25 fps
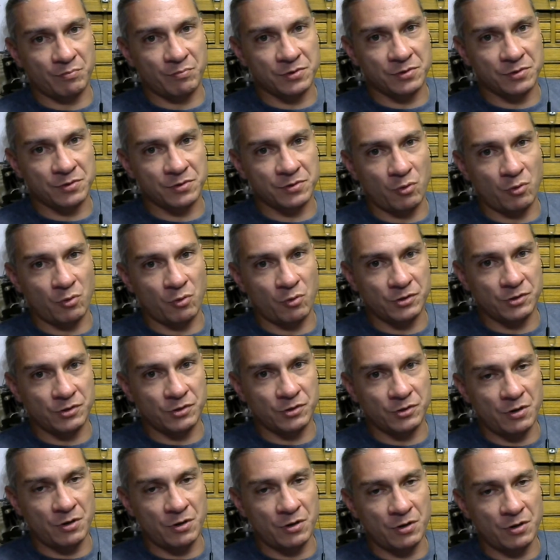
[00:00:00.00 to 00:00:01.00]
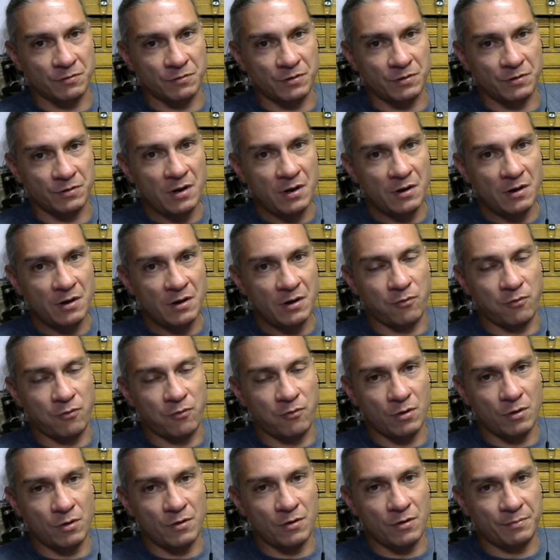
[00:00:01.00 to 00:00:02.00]
support shown
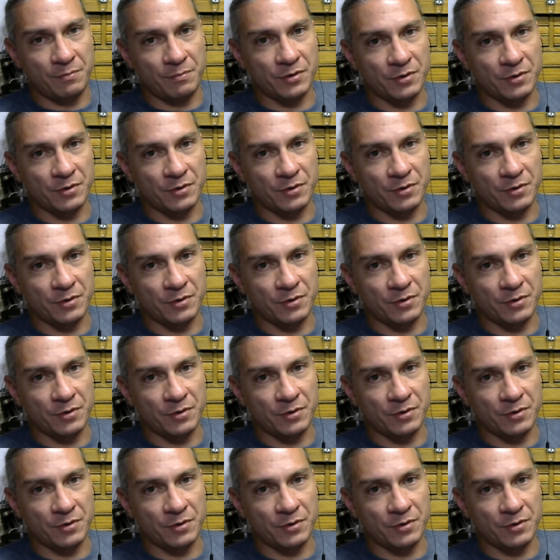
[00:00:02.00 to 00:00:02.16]
for the